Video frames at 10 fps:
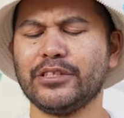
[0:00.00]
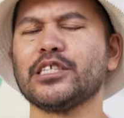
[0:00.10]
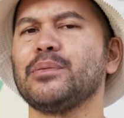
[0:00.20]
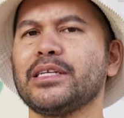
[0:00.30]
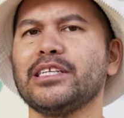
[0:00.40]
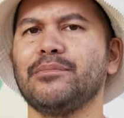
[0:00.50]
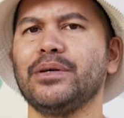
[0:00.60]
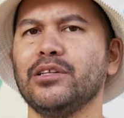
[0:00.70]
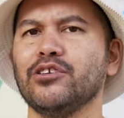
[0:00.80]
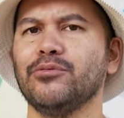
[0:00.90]
was expecting to
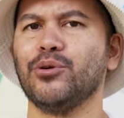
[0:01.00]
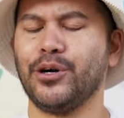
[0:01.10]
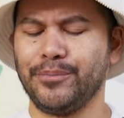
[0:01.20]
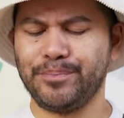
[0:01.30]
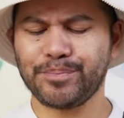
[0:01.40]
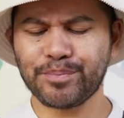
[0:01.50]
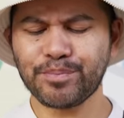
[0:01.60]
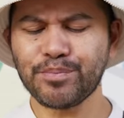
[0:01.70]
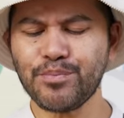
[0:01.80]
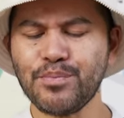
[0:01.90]
be a little more
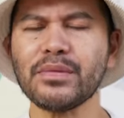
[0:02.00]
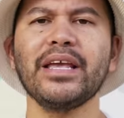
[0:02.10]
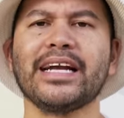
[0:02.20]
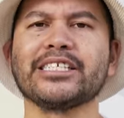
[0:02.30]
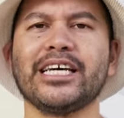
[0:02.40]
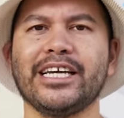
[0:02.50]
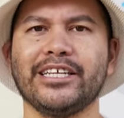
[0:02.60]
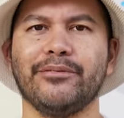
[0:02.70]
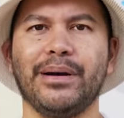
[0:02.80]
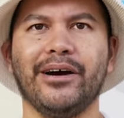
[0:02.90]

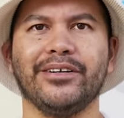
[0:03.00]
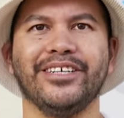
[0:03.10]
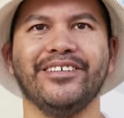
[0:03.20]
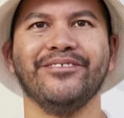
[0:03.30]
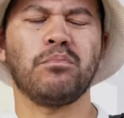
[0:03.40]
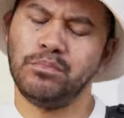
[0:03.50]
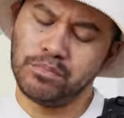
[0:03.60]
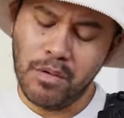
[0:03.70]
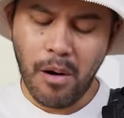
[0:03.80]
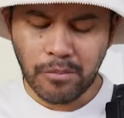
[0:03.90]
excited about it.
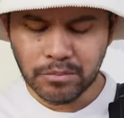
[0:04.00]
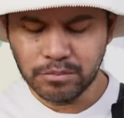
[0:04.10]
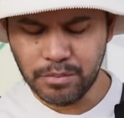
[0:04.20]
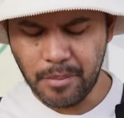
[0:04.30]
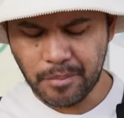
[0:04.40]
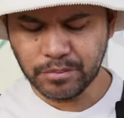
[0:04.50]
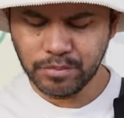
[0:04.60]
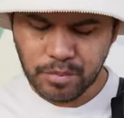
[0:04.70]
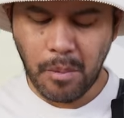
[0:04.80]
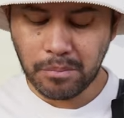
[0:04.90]
It's cute
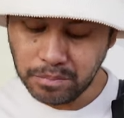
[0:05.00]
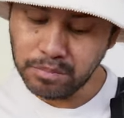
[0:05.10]
though.